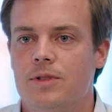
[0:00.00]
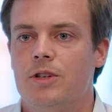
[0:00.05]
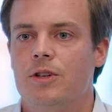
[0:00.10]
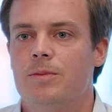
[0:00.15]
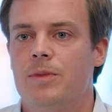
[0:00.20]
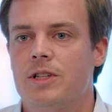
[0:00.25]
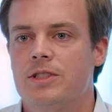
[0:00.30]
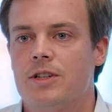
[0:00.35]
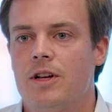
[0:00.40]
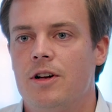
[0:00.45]

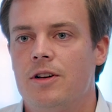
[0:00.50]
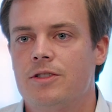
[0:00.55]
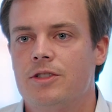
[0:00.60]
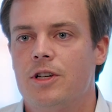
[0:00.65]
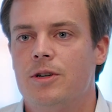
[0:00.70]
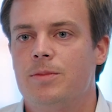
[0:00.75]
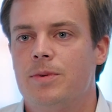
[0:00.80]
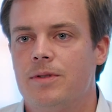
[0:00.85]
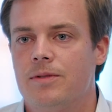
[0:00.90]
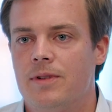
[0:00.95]
You must
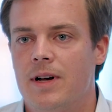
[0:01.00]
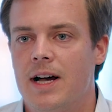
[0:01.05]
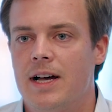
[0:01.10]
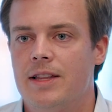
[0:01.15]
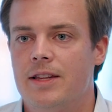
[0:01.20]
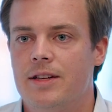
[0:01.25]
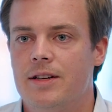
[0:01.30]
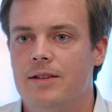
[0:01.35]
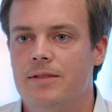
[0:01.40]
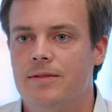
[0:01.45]
also
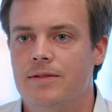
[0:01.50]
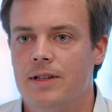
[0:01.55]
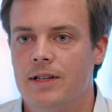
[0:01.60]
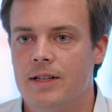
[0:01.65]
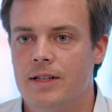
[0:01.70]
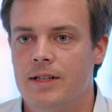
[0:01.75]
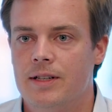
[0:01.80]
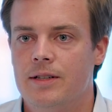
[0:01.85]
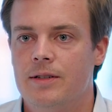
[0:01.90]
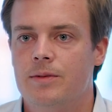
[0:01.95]
provide the
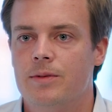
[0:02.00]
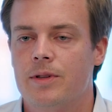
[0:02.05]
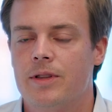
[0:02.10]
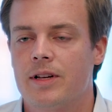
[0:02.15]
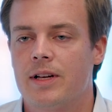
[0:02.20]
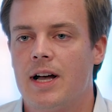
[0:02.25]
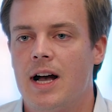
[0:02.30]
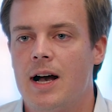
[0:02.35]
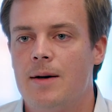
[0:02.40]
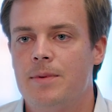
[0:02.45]
defendant with
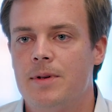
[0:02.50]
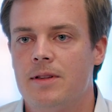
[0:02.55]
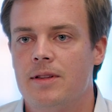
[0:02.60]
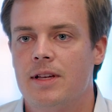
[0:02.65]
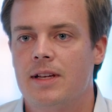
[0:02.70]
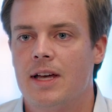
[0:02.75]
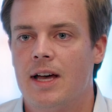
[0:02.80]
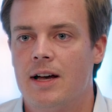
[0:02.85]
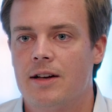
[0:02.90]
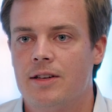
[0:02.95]
a copy of
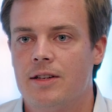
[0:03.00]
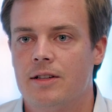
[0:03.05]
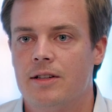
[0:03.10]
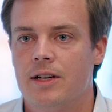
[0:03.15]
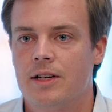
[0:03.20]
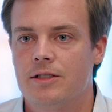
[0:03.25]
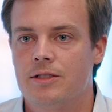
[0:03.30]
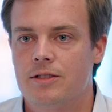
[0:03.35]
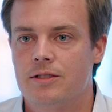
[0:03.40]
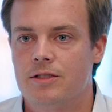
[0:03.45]
the
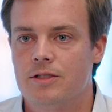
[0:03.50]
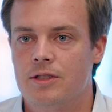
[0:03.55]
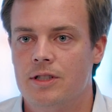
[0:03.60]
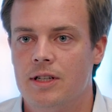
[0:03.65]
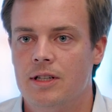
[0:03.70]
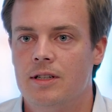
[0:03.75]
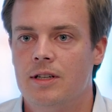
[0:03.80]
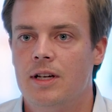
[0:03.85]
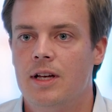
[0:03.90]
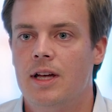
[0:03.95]
calculation
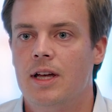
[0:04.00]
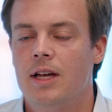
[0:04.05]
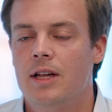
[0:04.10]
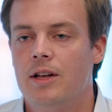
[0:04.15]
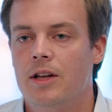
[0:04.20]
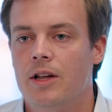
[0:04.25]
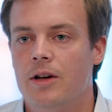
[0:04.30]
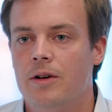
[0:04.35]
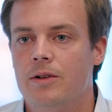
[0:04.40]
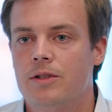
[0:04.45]
sheet,
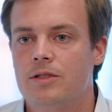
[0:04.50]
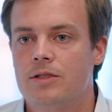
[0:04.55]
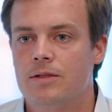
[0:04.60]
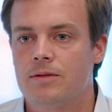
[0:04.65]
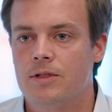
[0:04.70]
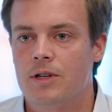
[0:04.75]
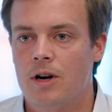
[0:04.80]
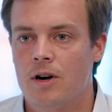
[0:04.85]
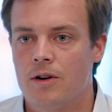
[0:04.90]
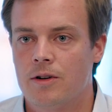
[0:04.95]
notice
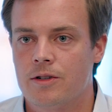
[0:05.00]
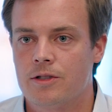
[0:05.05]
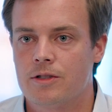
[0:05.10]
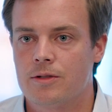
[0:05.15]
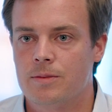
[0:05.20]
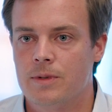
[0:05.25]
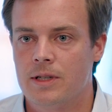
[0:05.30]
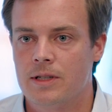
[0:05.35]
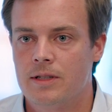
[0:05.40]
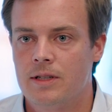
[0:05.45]
of
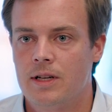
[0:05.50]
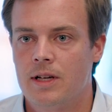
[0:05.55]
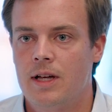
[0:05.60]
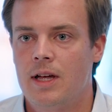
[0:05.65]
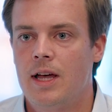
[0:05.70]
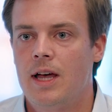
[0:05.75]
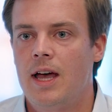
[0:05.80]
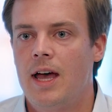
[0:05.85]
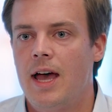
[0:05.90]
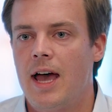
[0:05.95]
garnishment,
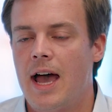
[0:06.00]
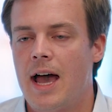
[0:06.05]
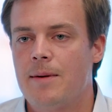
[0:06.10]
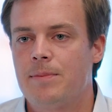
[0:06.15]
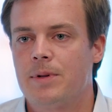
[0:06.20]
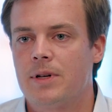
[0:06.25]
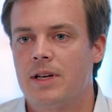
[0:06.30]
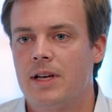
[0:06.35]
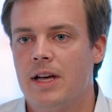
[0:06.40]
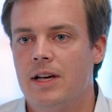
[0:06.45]

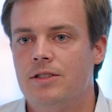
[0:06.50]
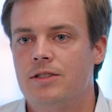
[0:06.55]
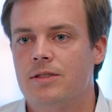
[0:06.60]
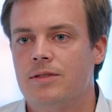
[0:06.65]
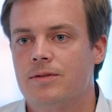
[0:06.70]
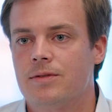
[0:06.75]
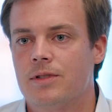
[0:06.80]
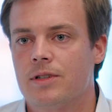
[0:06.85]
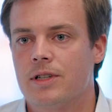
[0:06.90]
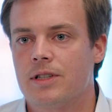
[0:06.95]

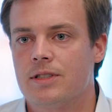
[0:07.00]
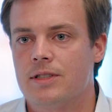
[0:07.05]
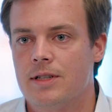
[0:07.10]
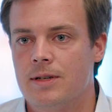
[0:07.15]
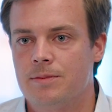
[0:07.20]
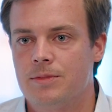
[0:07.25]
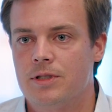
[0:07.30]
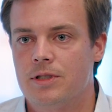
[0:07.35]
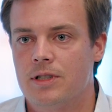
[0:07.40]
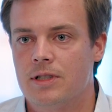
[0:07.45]
application for
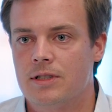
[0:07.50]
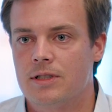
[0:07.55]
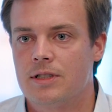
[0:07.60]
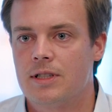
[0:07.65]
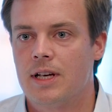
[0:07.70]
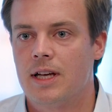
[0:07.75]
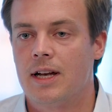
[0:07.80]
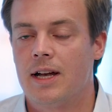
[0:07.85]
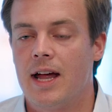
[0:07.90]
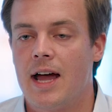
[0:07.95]
exemptions,
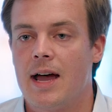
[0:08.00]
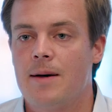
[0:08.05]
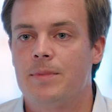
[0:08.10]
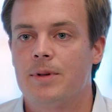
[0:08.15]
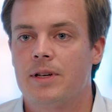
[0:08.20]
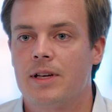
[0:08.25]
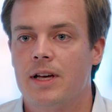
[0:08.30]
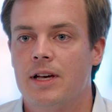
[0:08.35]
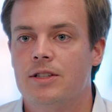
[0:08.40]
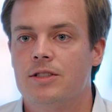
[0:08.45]
and an
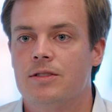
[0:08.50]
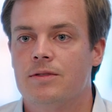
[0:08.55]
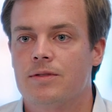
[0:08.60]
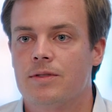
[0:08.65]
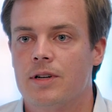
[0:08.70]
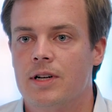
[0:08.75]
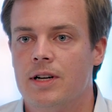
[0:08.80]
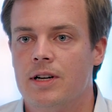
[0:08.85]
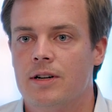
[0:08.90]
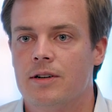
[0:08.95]
application
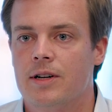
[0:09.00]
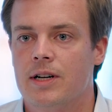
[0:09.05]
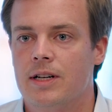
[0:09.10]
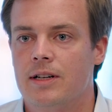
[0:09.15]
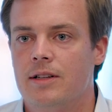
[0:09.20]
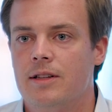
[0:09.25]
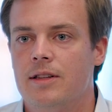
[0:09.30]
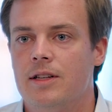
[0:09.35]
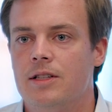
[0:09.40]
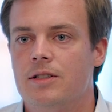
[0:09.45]
for hearing.
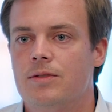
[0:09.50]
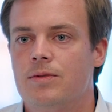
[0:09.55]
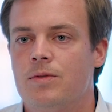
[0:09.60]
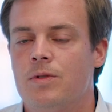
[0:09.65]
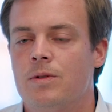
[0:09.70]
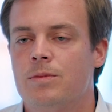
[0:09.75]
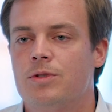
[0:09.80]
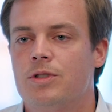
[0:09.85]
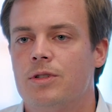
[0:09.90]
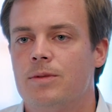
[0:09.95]
These
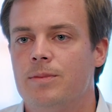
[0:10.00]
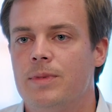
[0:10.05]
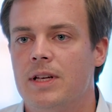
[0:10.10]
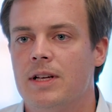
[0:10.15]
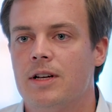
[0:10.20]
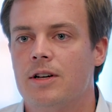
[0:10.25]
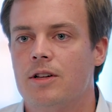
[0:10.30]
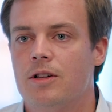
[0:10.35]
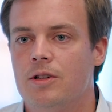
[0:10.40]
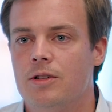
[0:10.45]
forms should
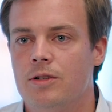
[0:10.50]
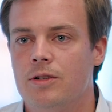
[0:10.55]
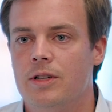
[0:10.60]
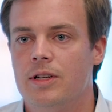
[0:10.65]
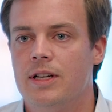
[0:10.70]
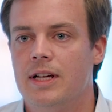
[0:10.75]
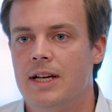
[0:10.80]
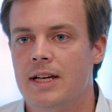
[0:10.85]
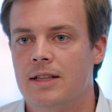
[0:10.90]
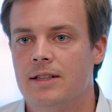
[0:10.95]
be
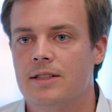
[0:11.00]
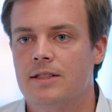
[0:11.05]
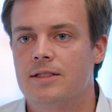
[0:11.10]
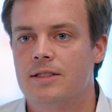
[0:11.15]
included in the